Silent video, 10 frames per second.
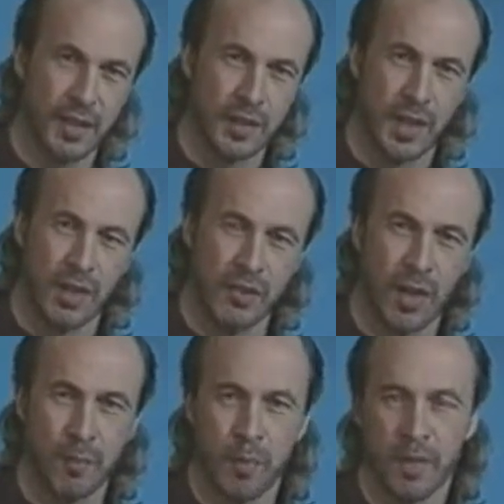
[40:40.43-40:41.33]
So I try
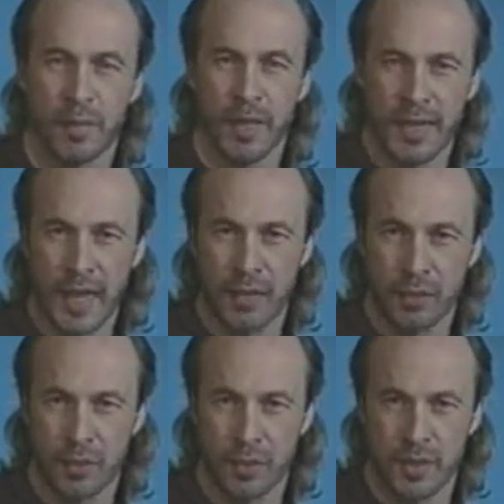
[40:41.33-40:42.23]
and put as many
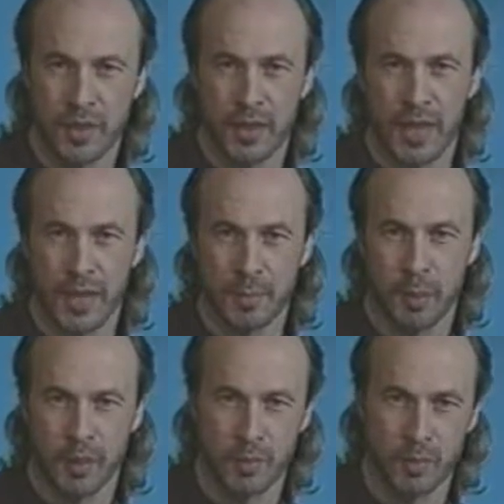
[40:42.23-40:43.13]
downstrokes into that as
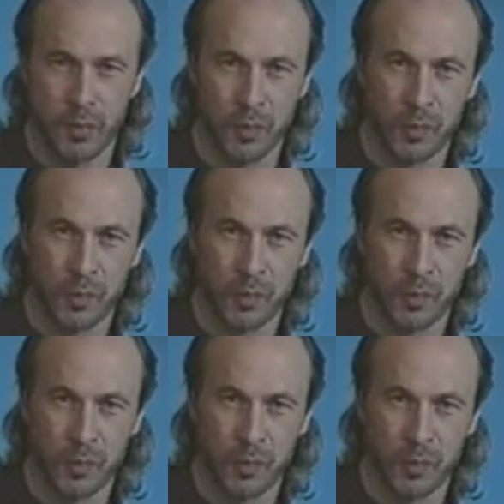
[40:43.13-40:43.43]
possible.